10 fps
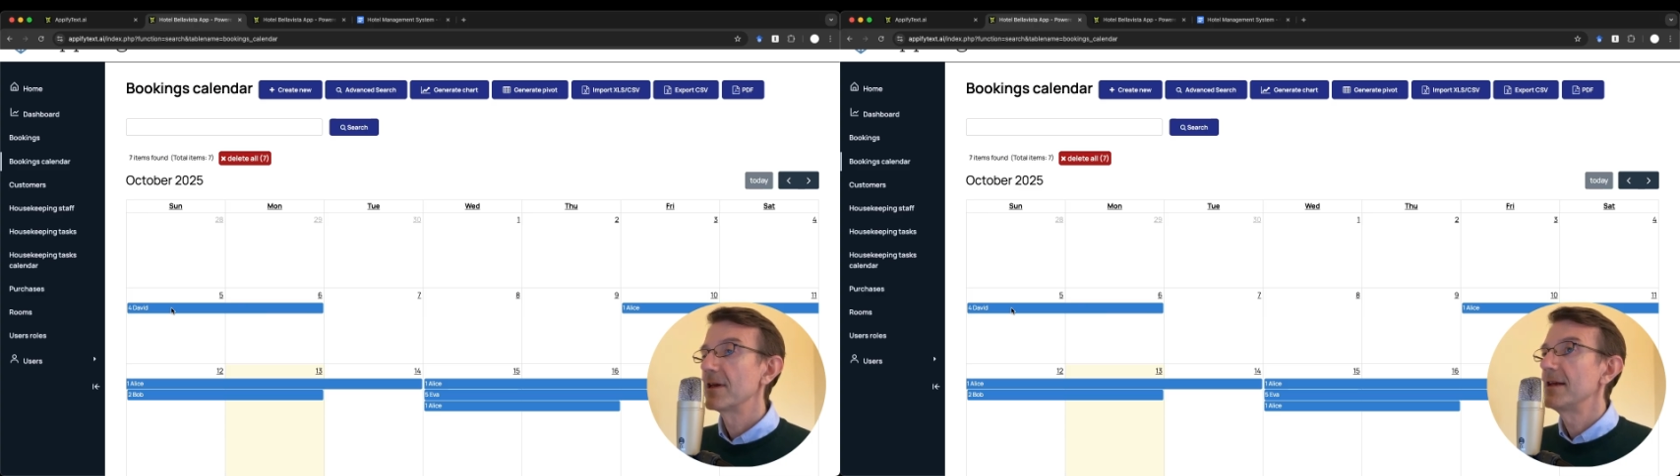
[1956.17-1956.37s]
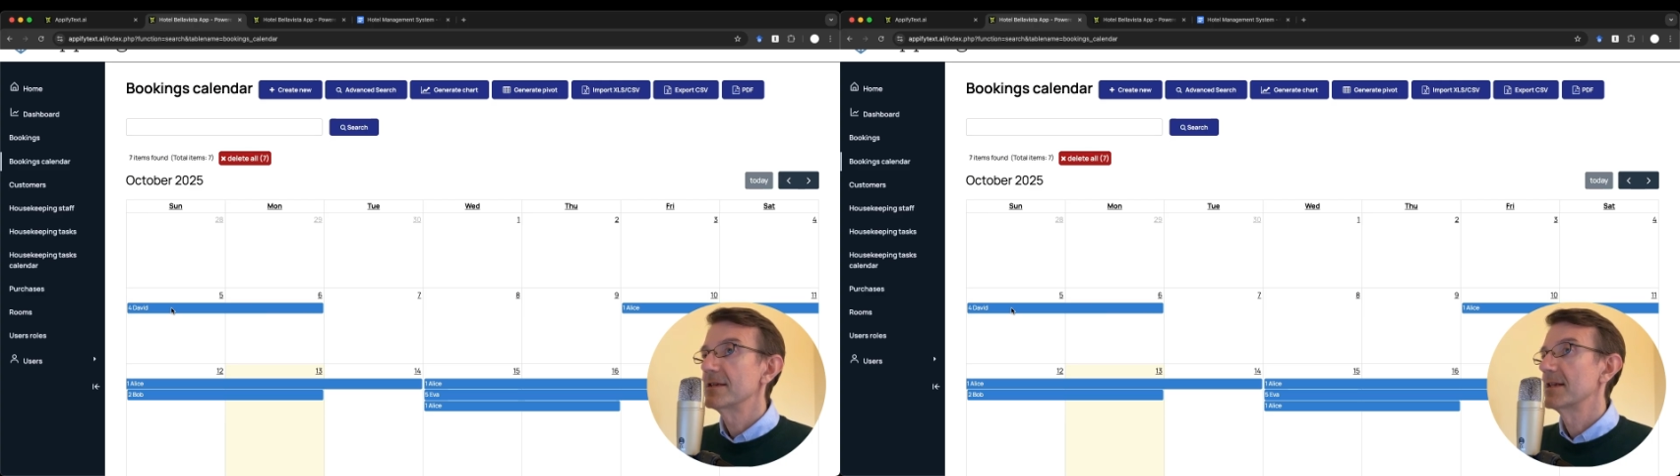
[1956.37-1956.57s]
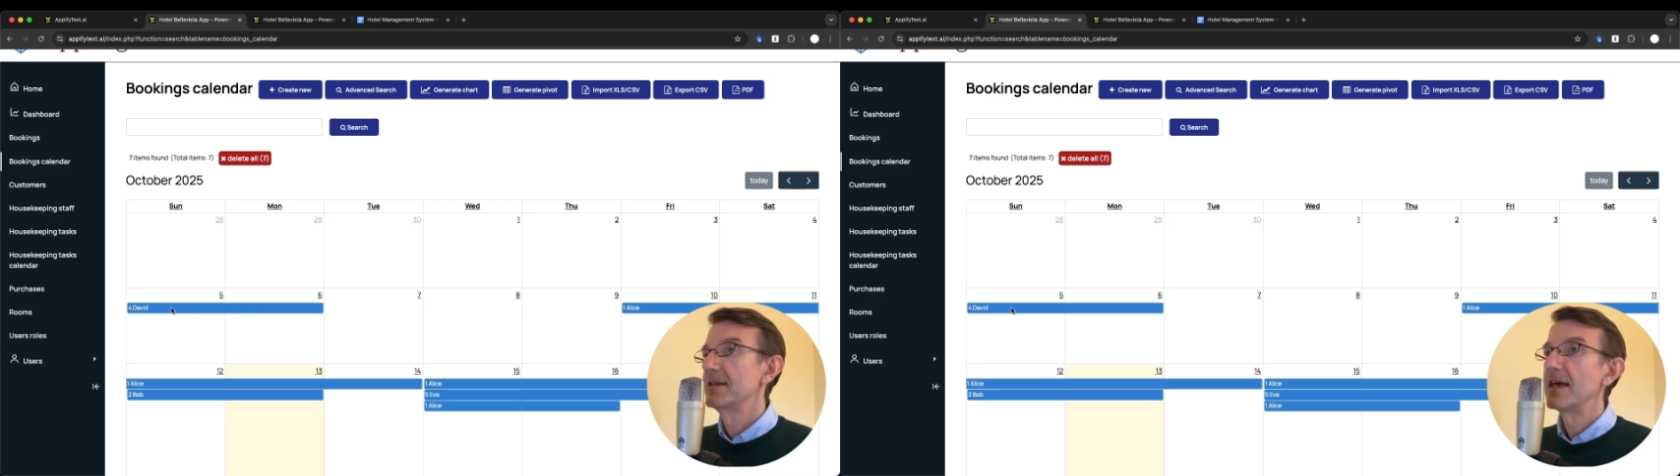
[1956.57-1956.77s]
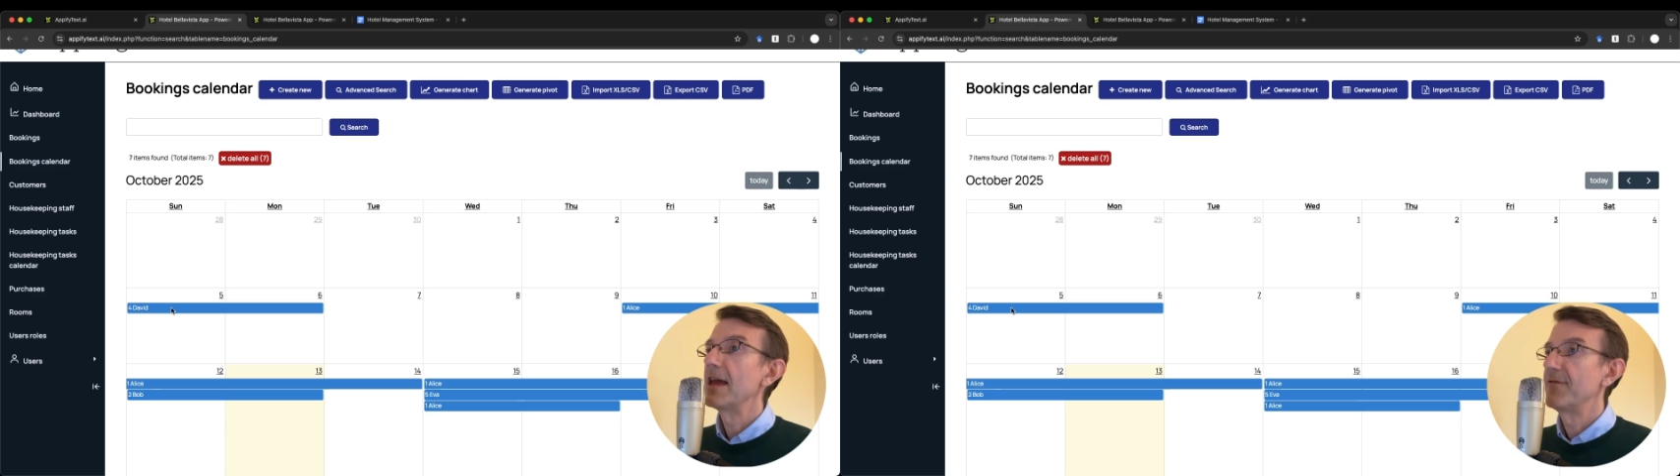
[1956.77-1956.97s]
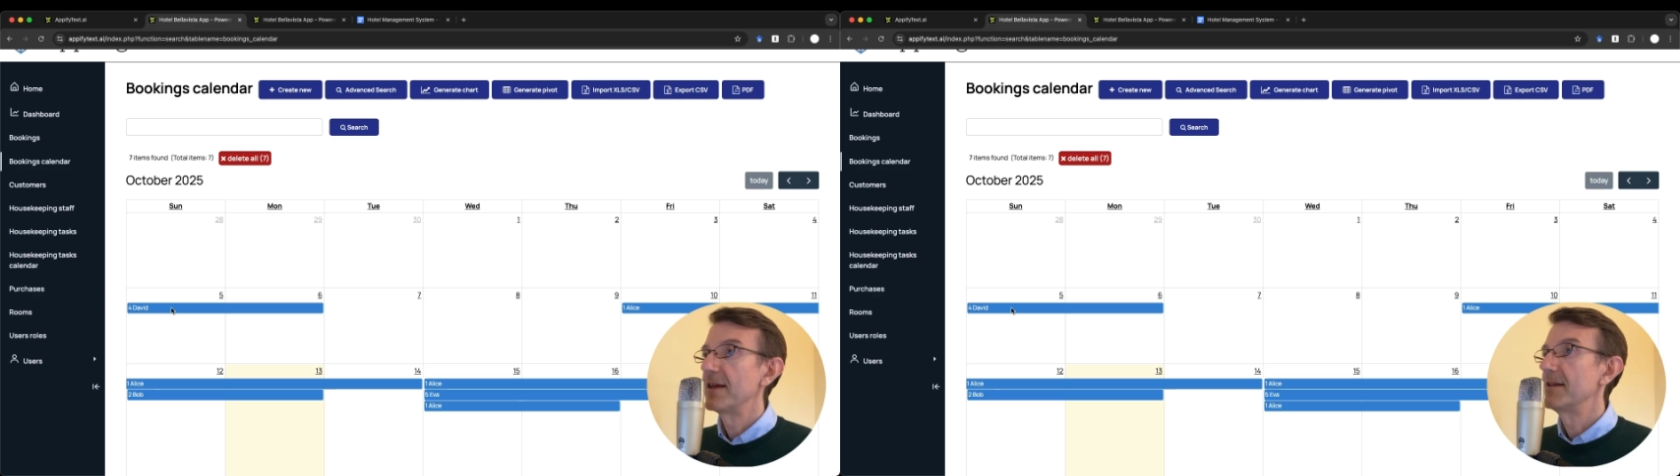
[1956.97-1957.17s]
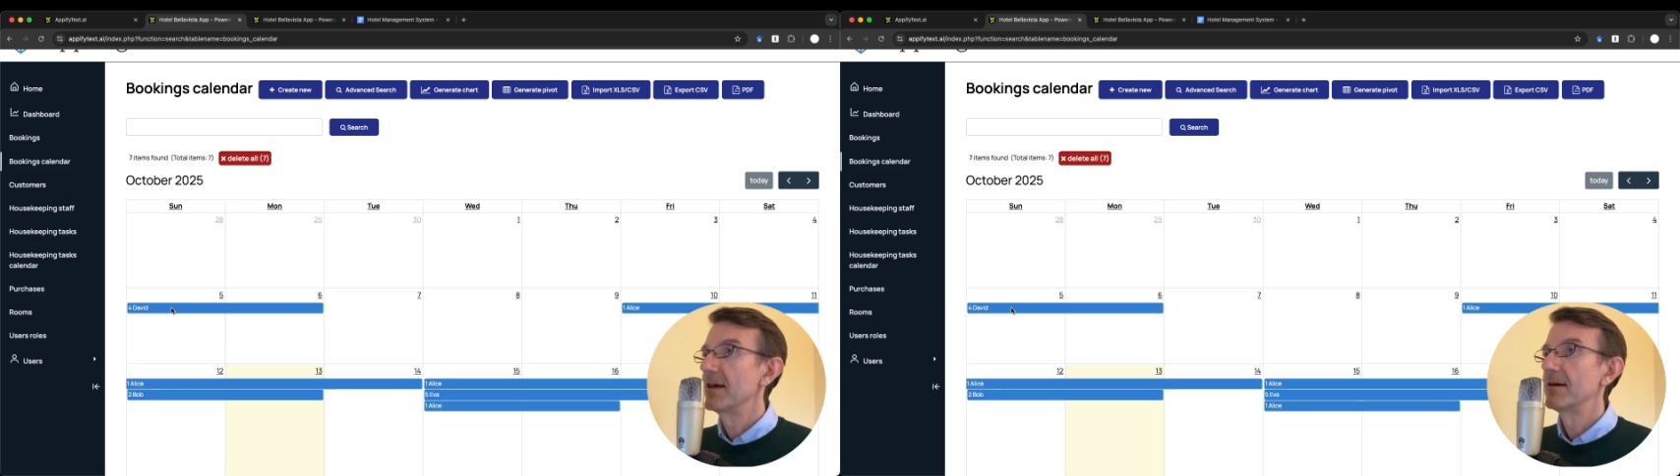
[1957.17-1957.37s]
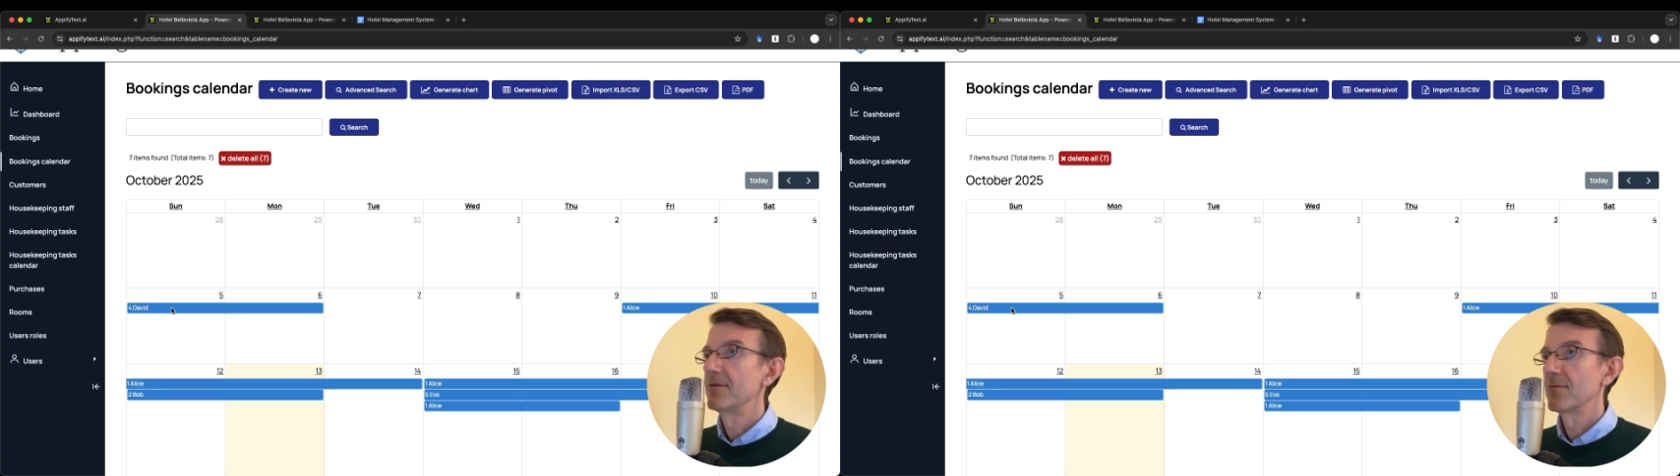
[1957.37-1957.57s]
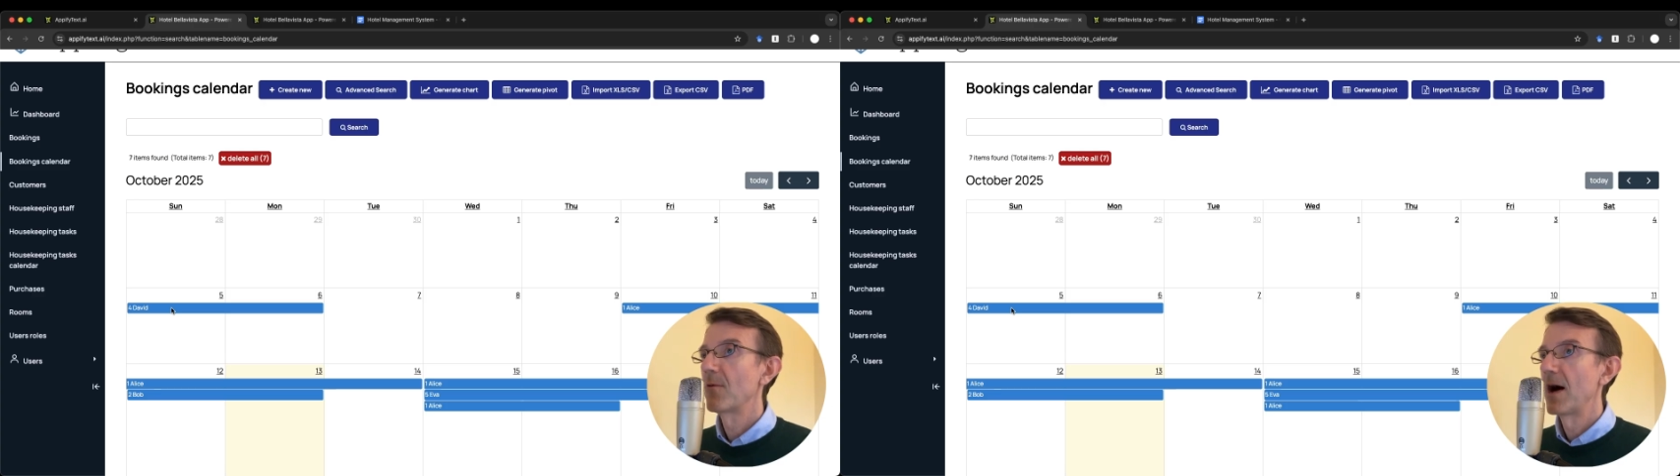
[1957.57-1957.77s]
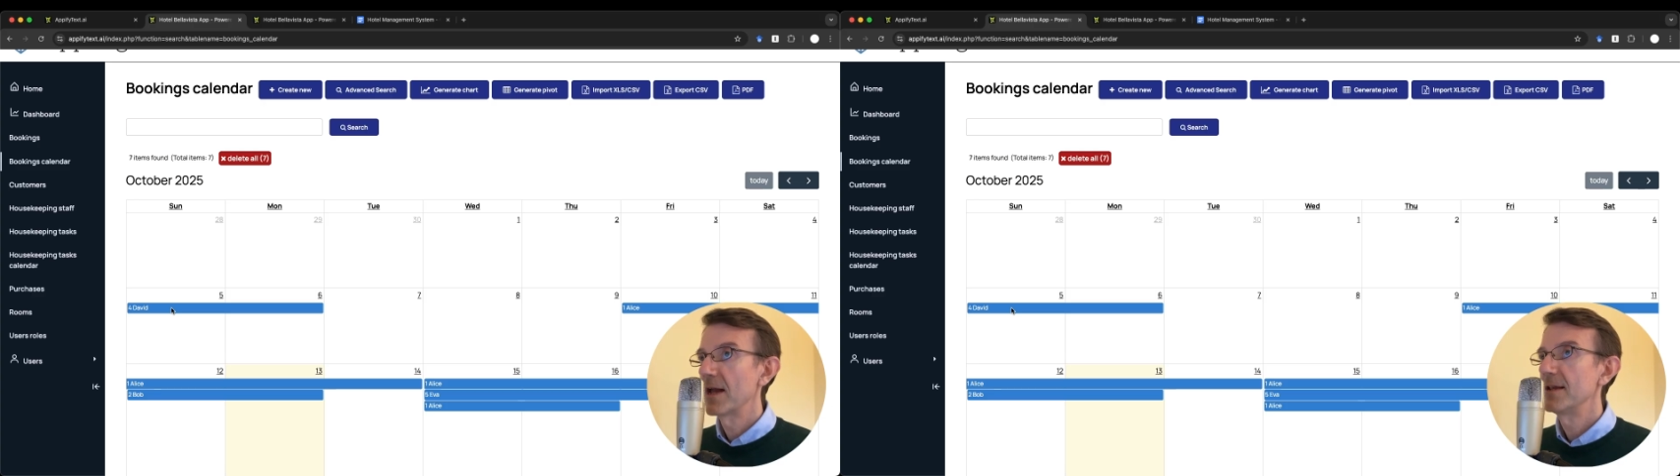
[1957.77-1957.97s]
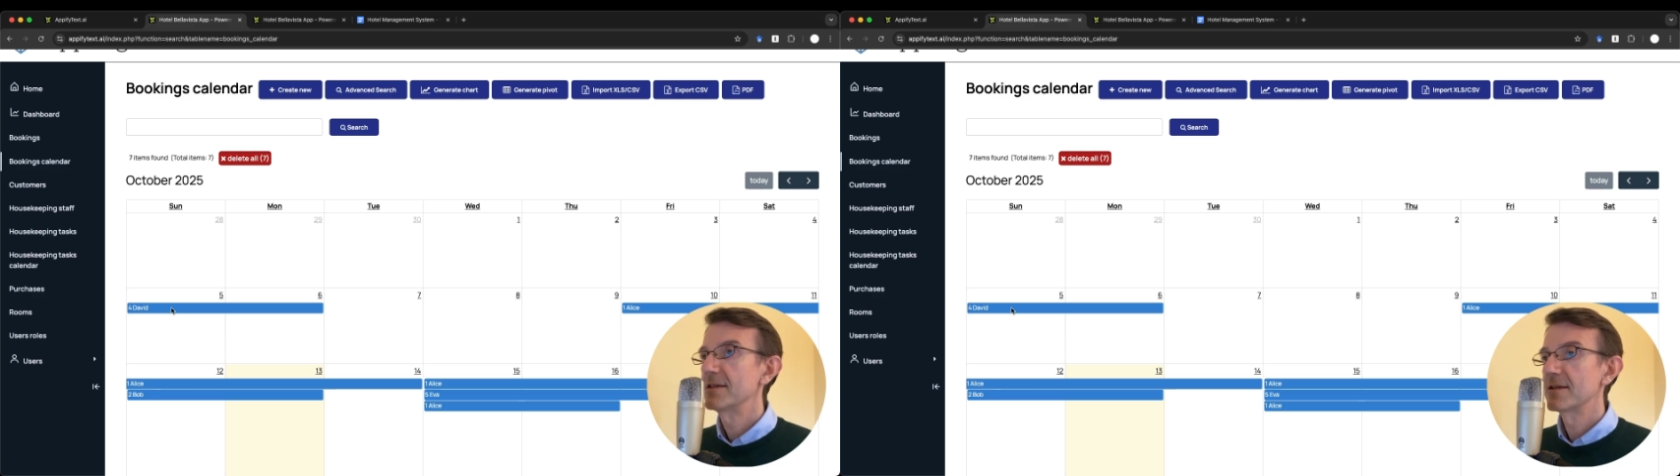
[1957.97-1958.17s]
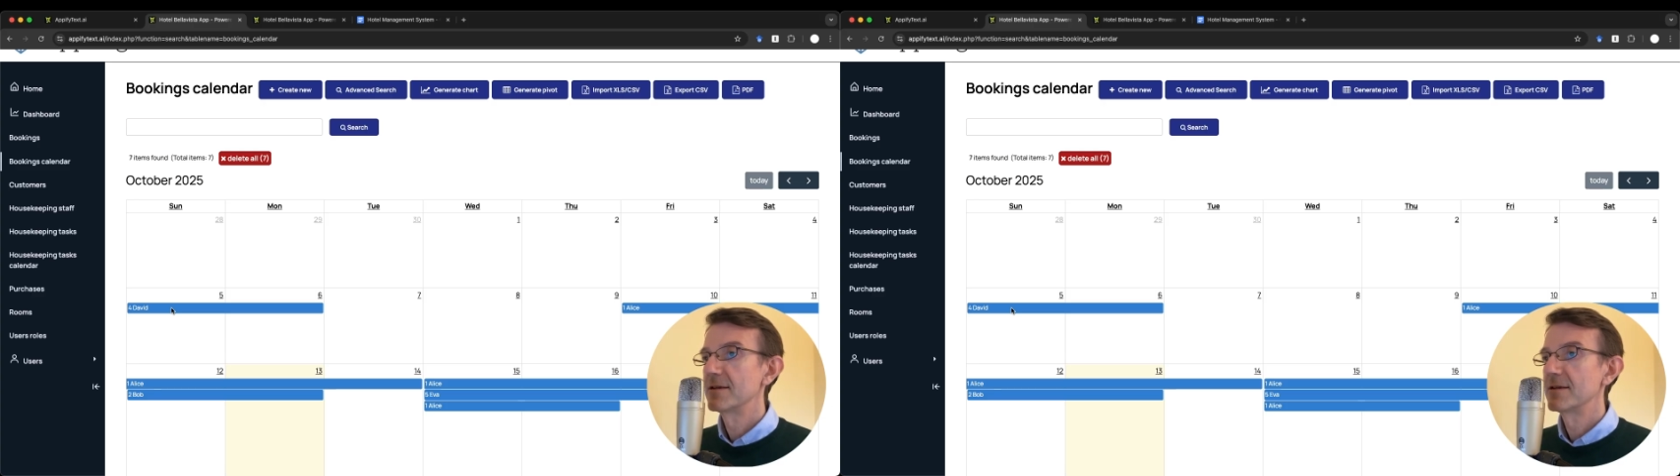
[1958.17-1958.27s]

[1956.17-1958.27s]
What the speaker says: is David. Why is